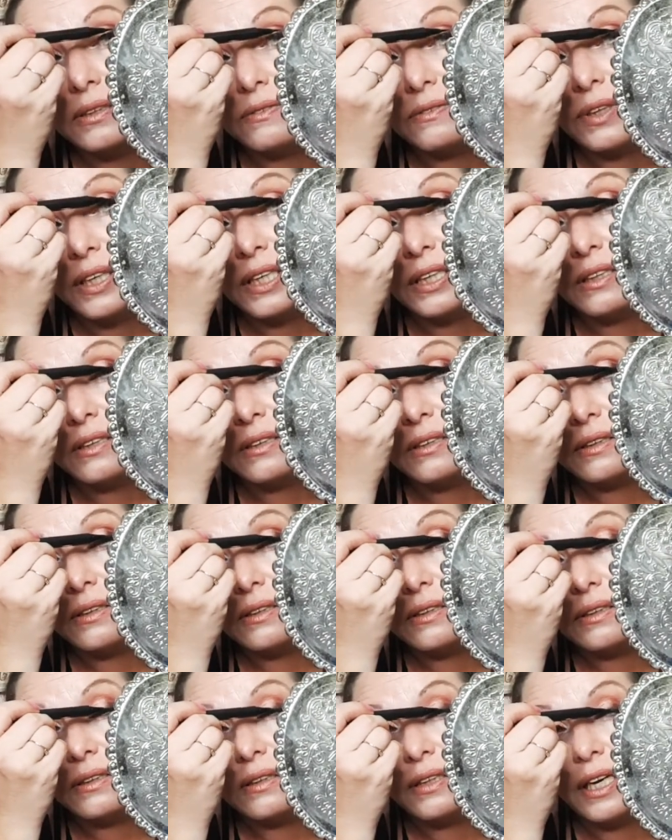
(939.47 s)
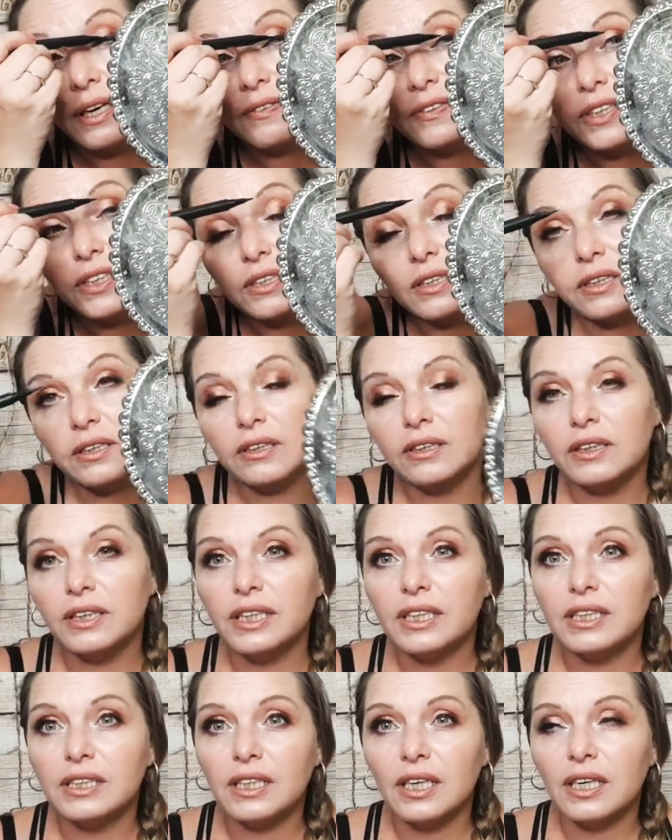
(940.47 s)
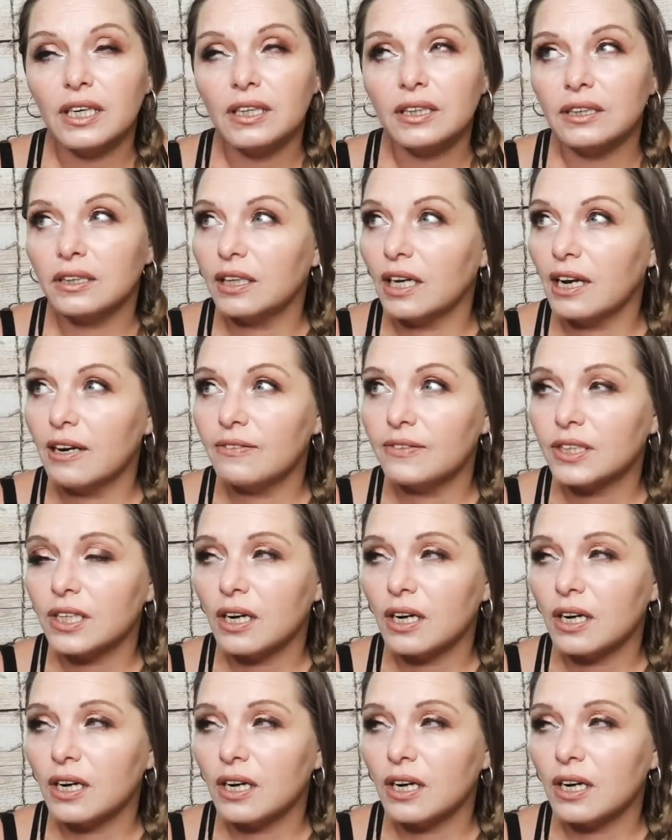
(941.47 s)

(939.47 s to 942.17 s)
Right? Left Lisa Left